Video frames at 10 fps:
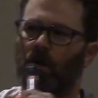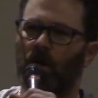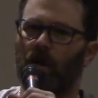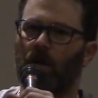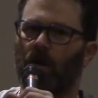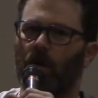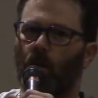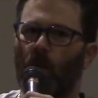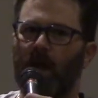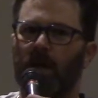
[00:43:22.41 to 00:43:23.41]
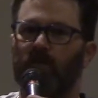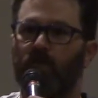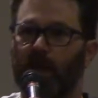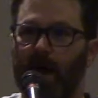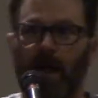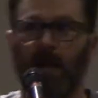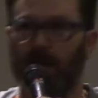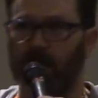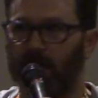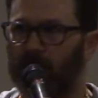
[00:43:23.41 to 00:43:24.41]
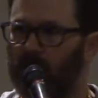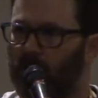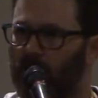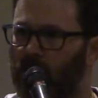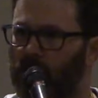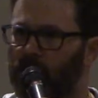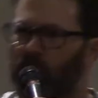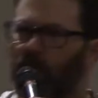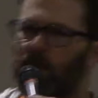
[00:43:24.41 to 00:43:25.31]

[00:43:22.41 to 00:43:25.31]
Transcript: uh, a weight of reality, you know?